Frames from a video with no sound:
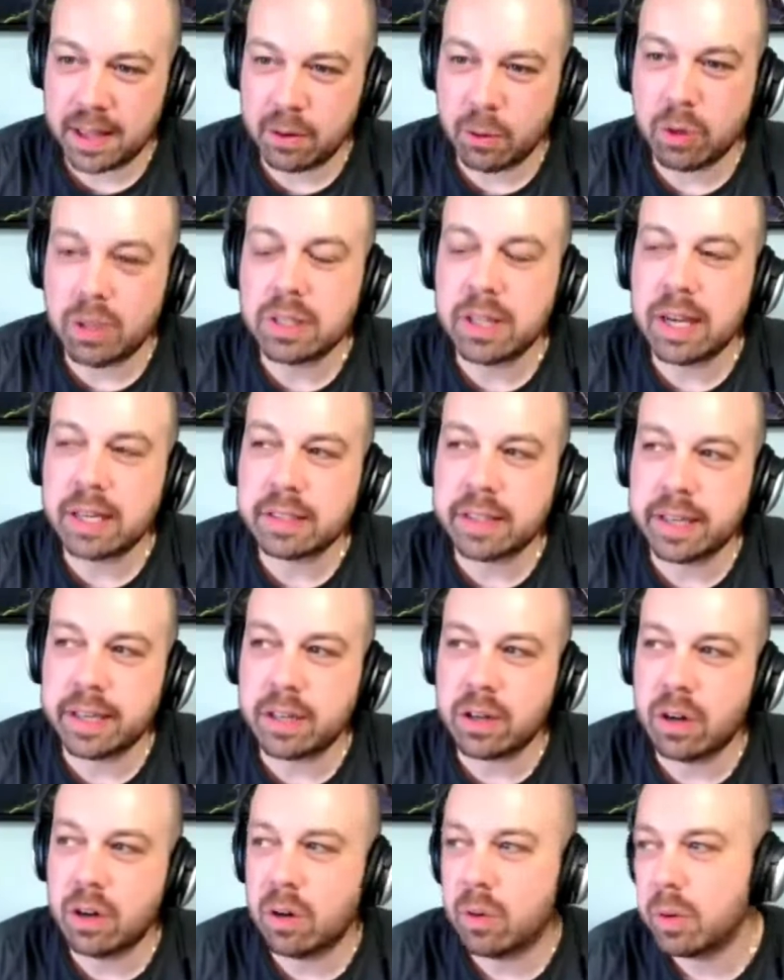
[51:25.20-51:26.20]
yeah that well that
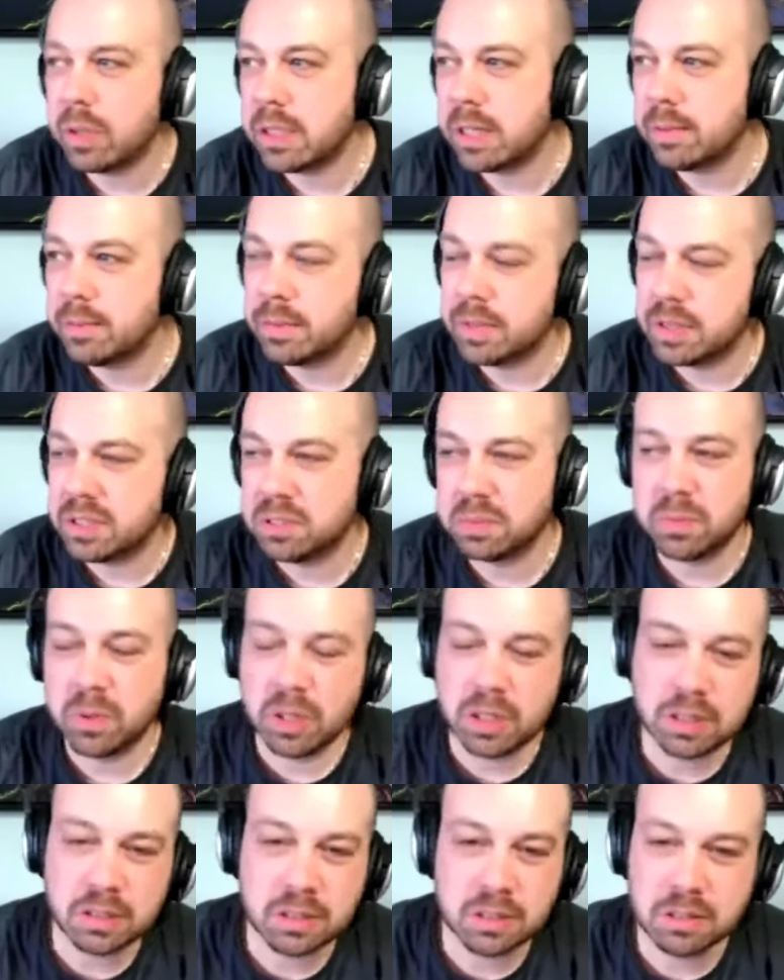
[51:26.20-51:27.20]
like oh well i'm a
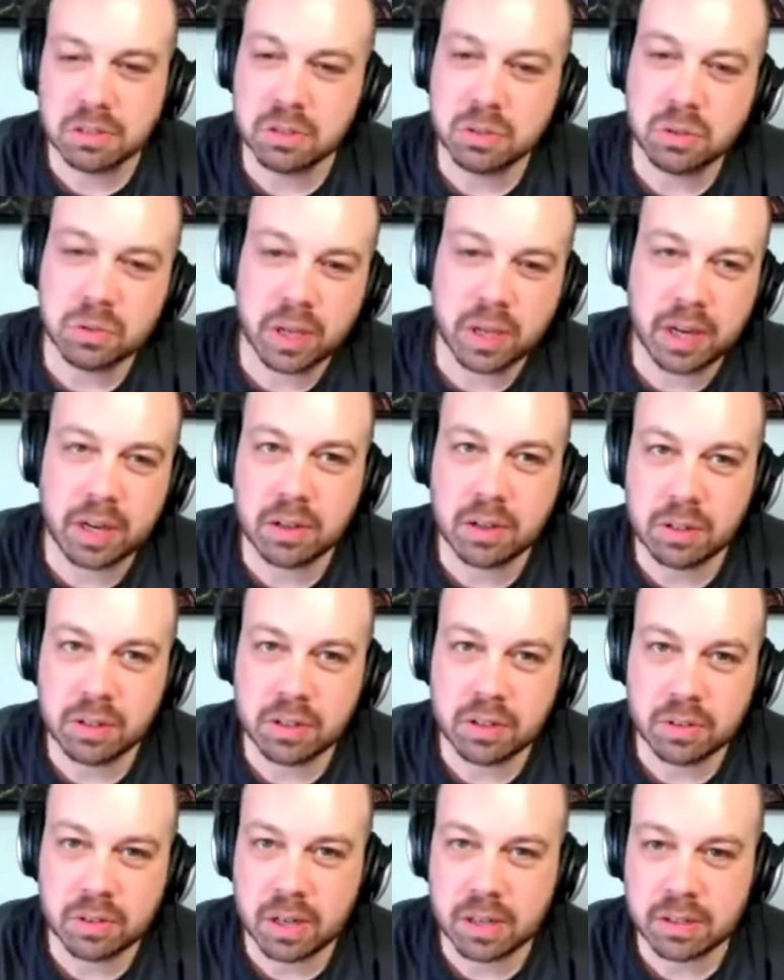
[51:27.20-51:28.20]
small who care
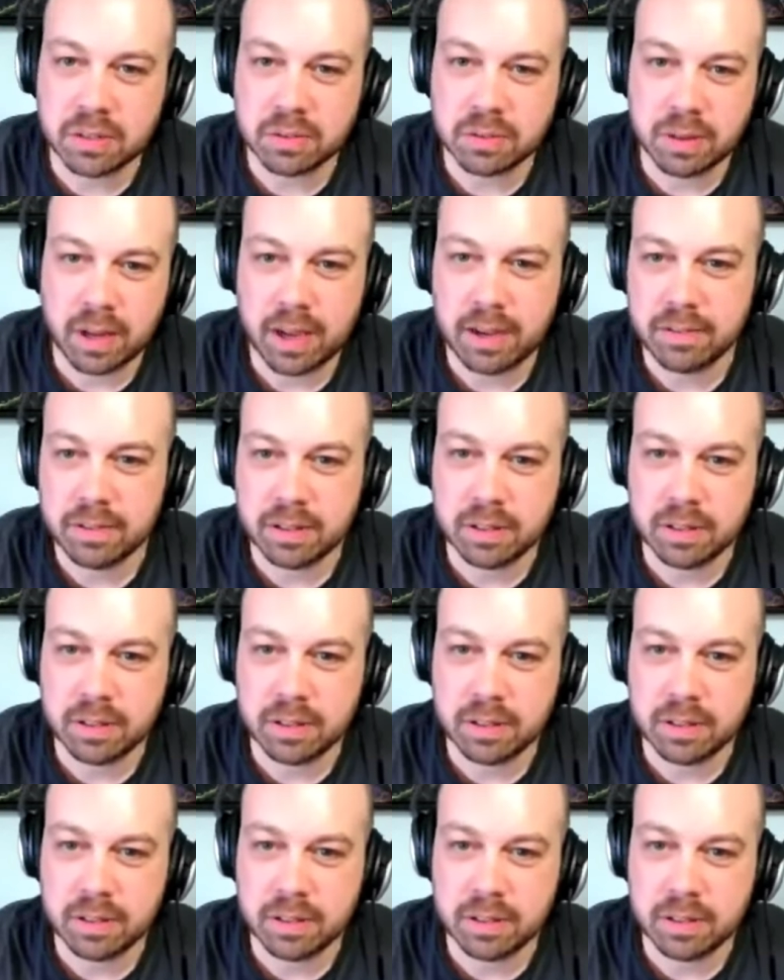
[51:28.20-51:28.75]
you know i don't right.